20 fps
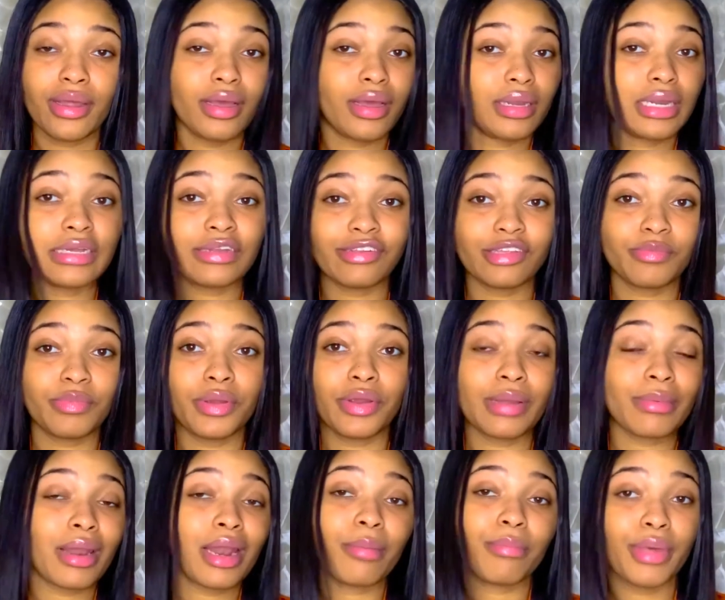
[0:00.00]
That's just
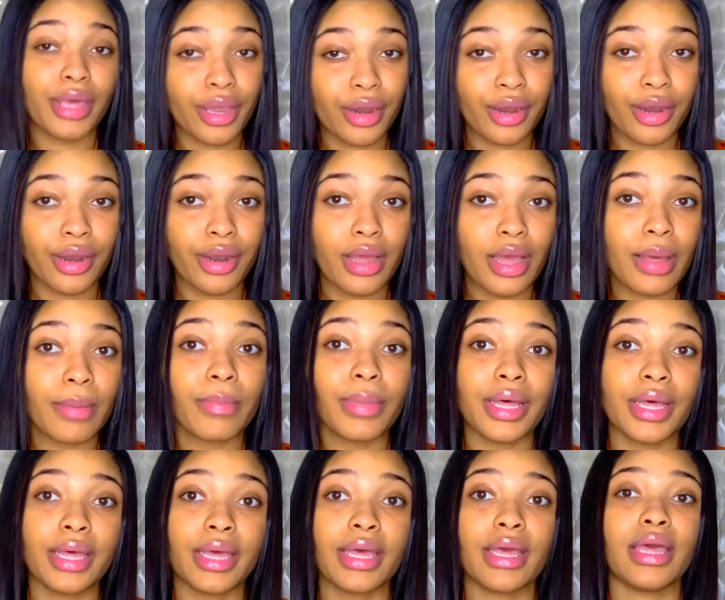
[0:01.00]
period, I'm not a beggar.
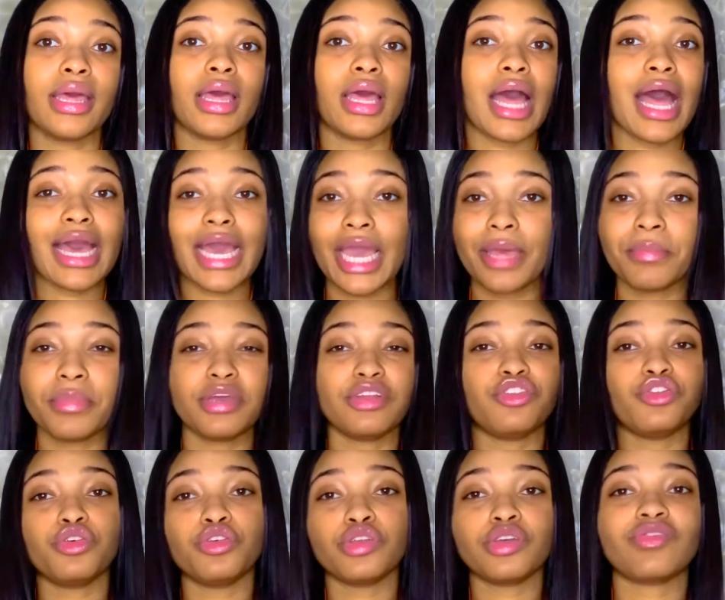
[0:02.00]
But I can't be a
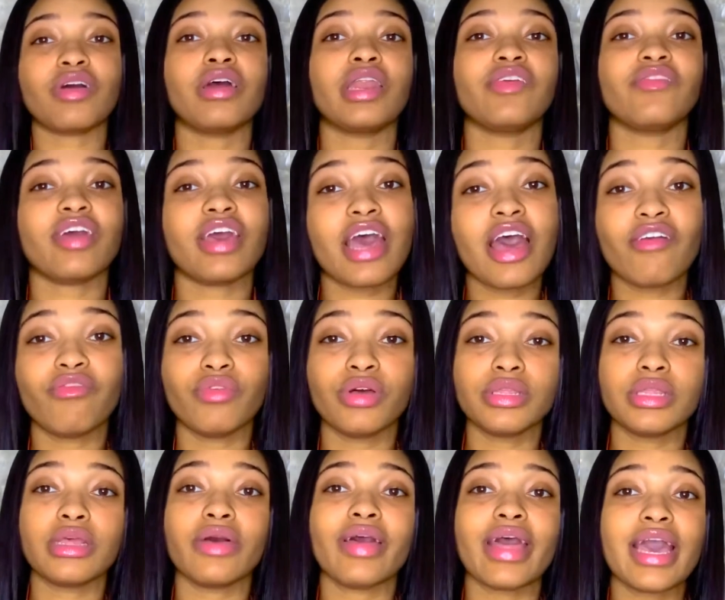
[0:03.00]
chooser if I don't even have one.
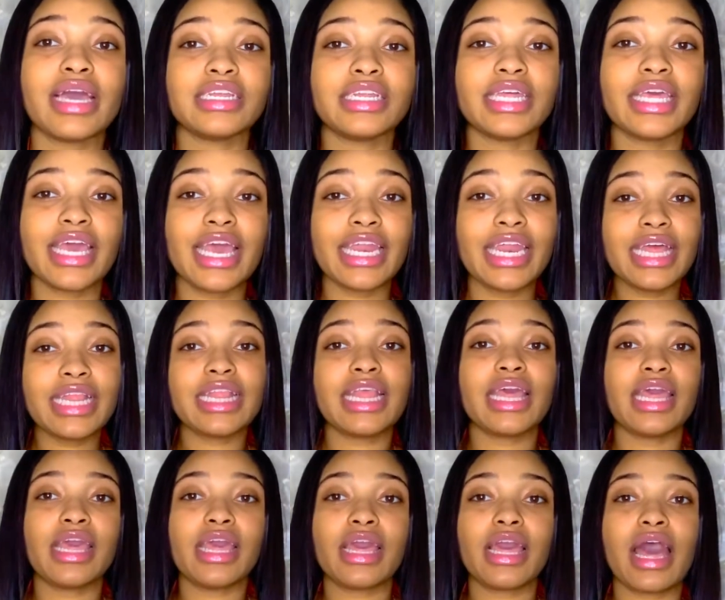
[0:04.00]
So actually
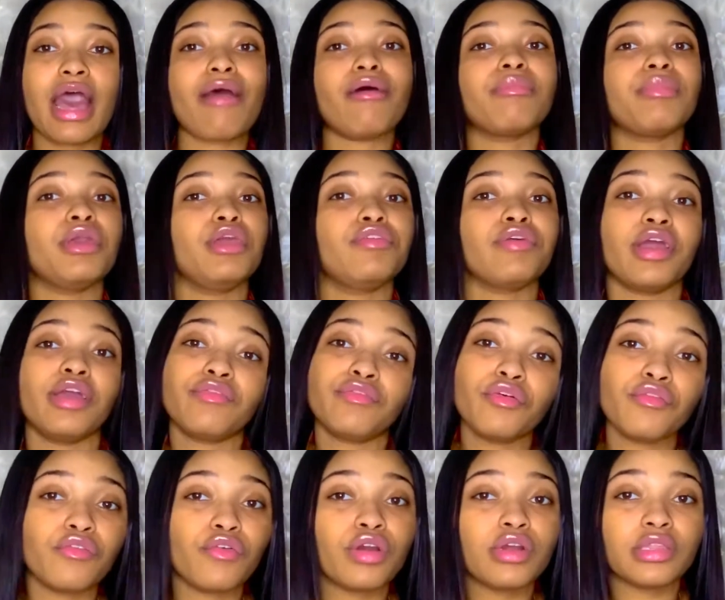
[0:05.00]
anything, I'll be
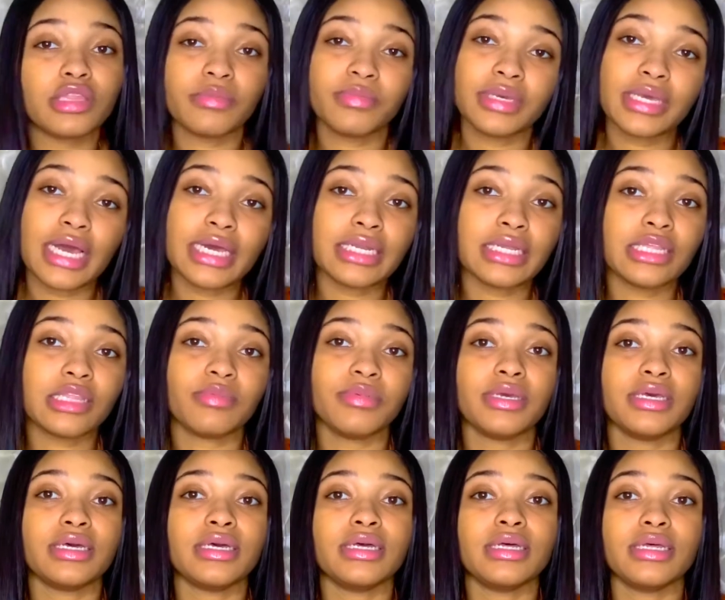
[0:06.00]
grateful for it, to be honest,
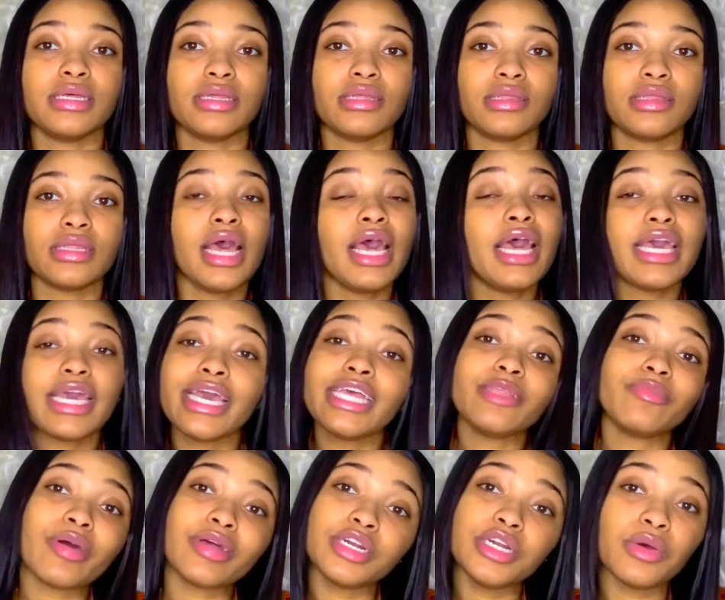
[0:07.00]
because it's
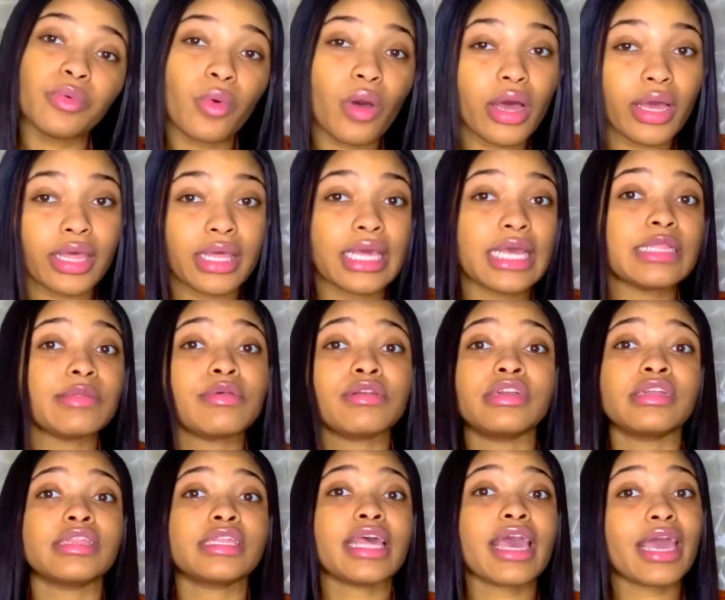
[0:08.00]
better than walking, it's better
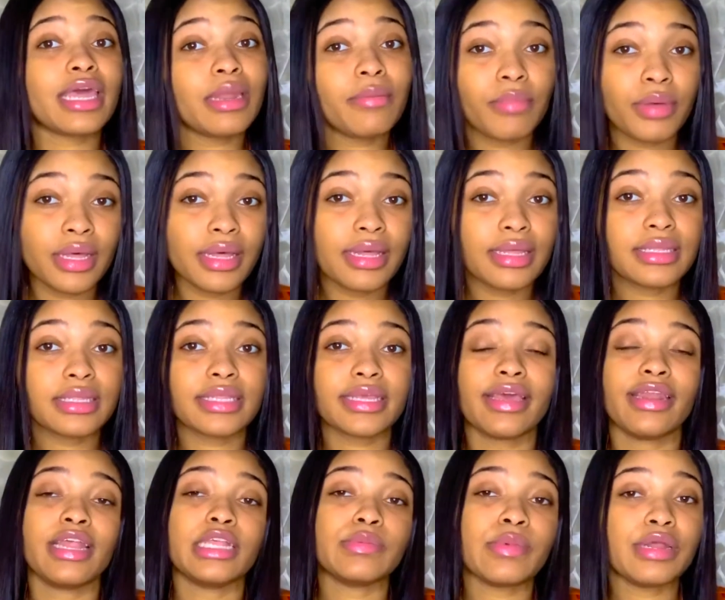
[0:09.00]
than taking a bus,
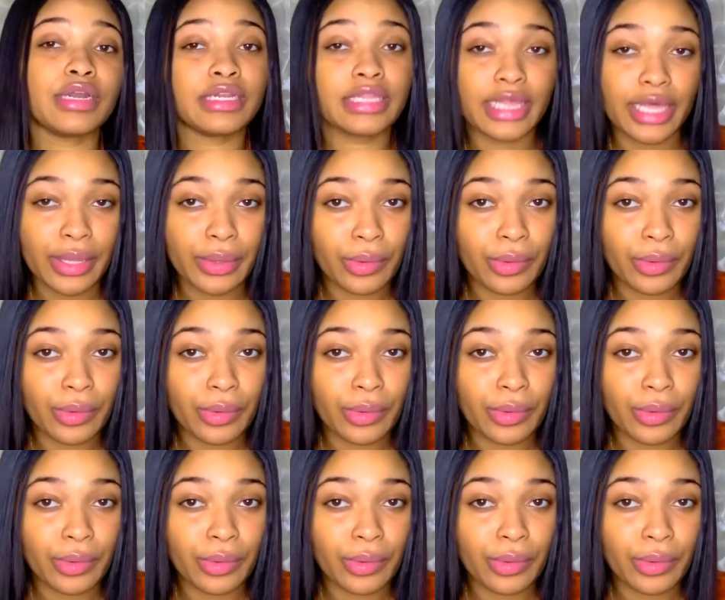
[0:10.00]
and it's better than taking